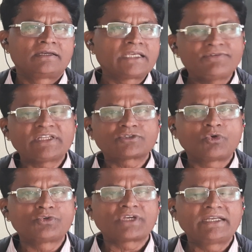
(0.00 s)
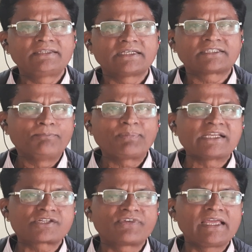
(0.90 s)
give the solution in the
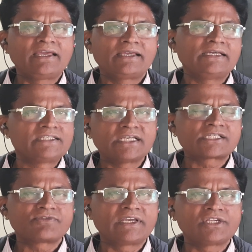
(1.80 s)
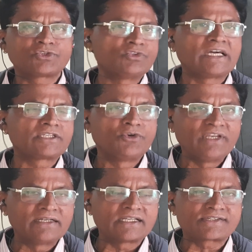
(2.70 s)
simplest way, easiest way, so that you
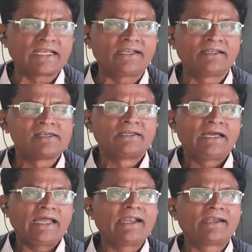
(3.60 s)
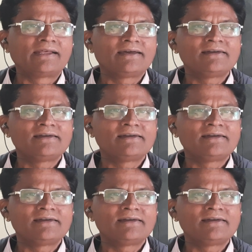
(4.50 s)
will understand, and